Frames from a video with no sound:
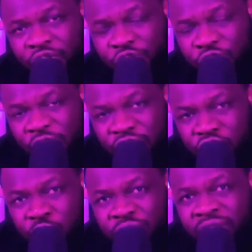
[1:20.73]

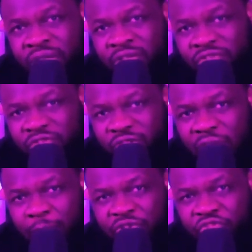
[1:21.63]
genuine
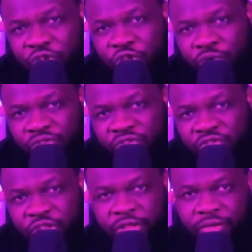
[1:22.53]
cybersecurity
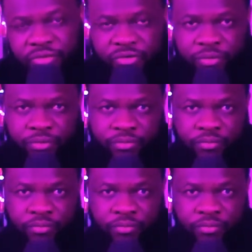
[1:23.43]
skills,